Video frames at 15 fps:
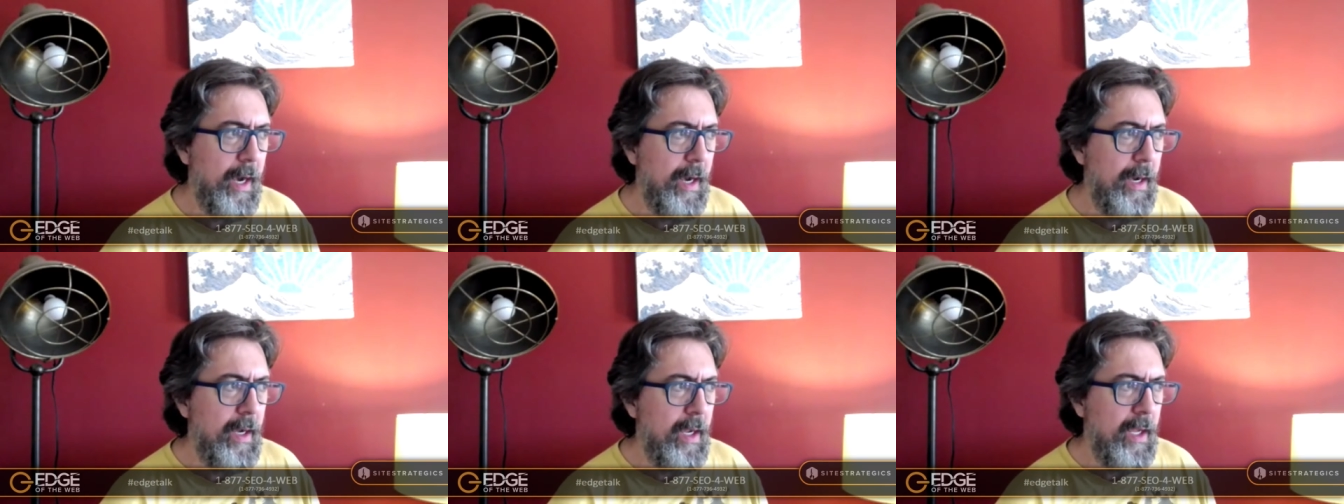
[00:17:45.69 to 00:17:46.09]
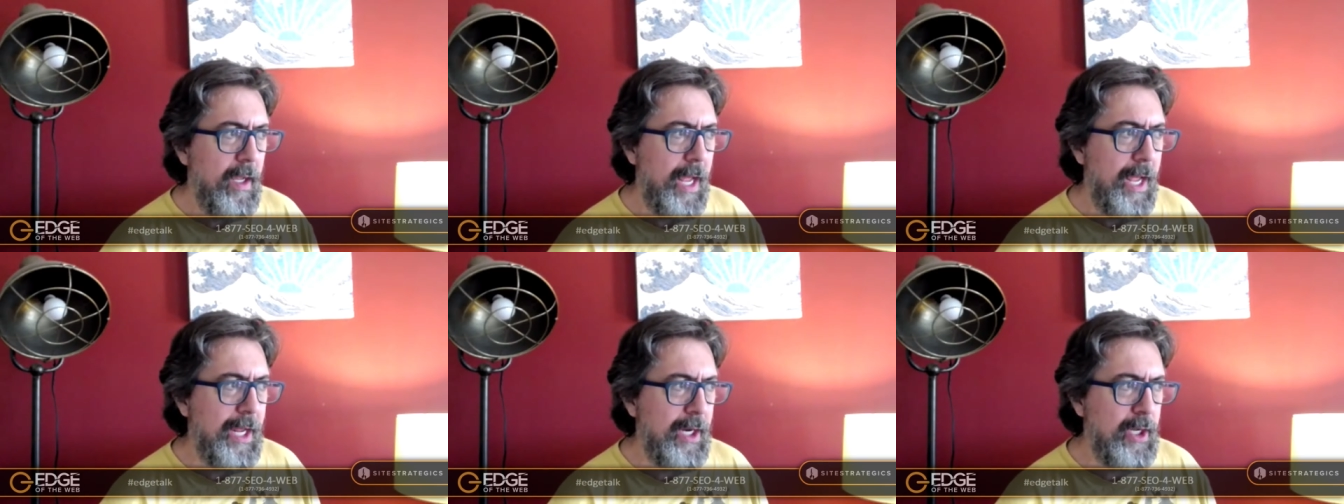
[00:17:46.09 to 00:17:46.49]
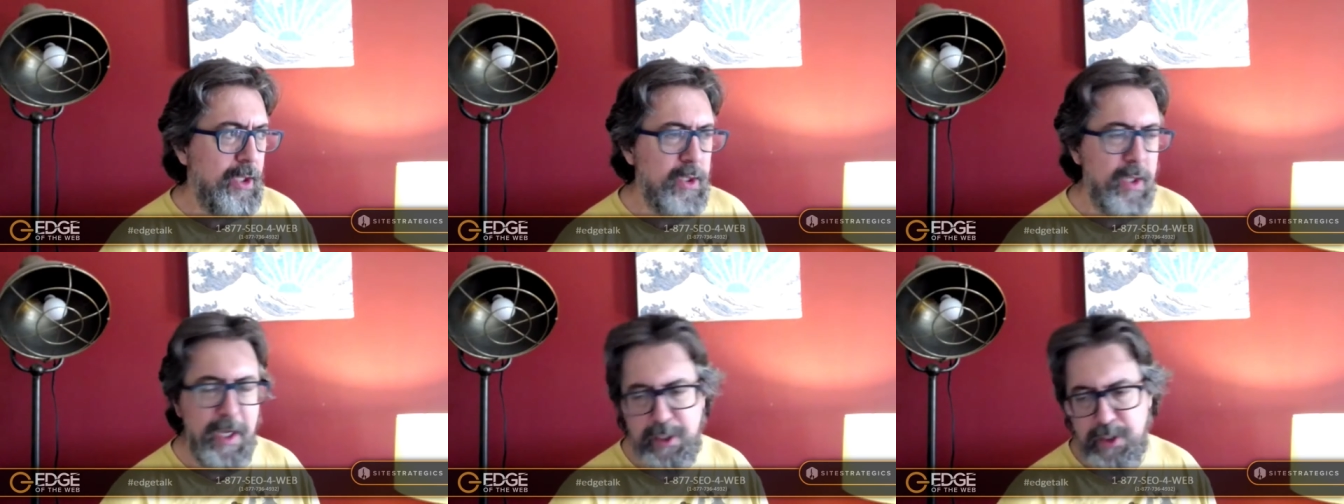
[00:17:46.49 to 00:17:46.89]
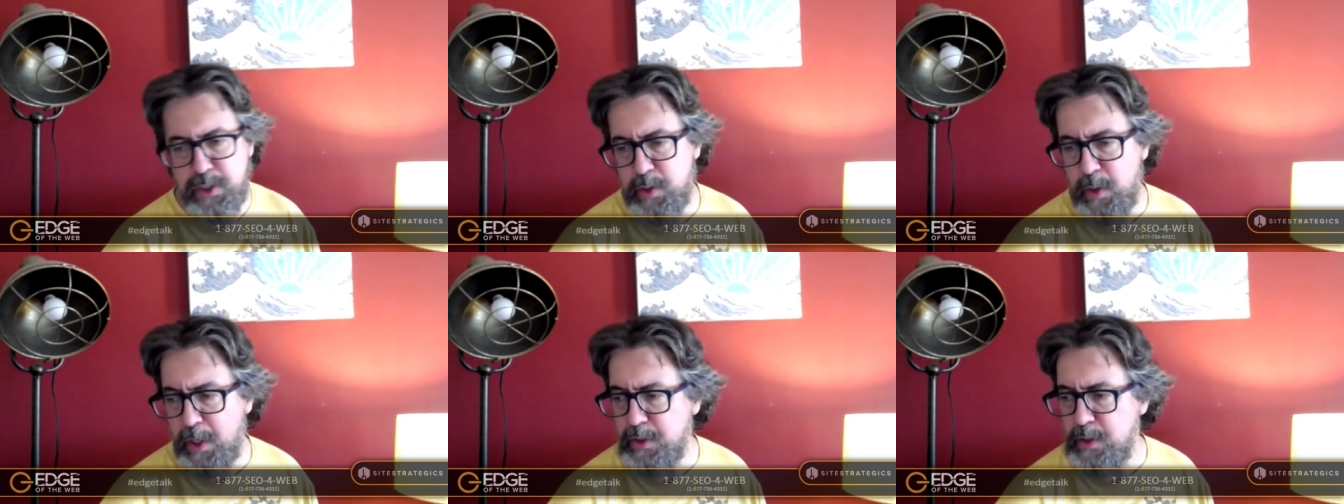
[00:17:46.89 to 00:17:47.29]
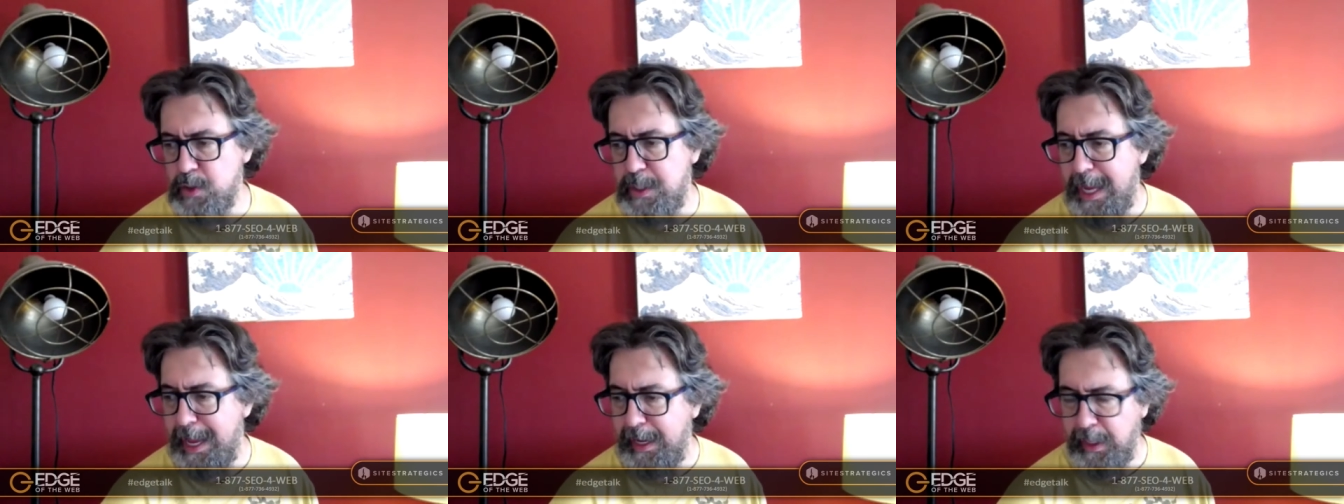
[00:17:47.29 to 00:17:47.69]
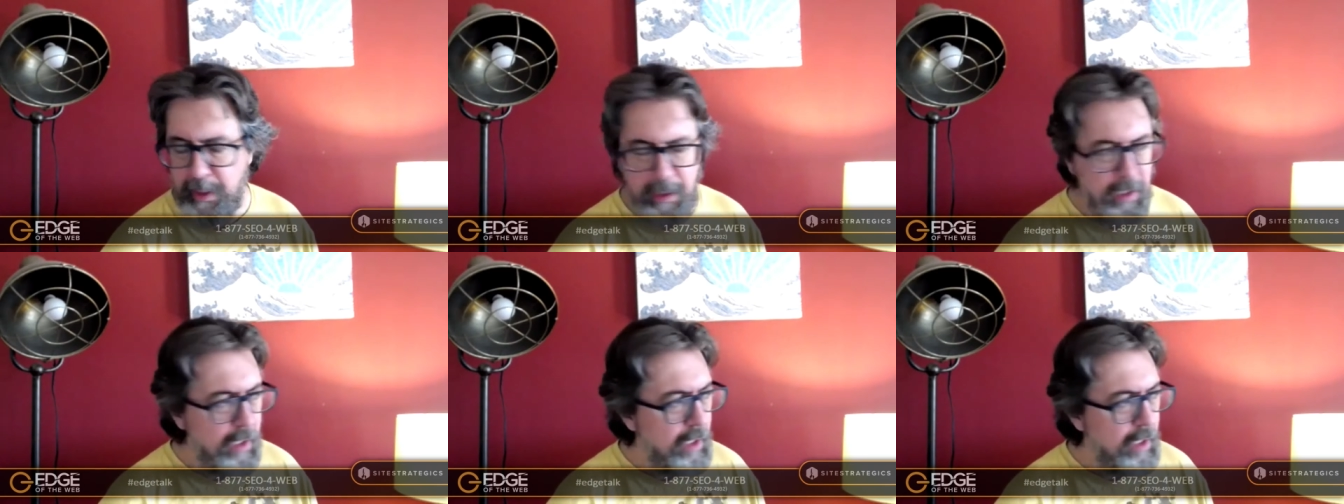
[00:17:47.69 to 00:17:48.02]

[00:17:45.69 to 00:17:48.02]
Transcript: Uh, and it, it's structured data.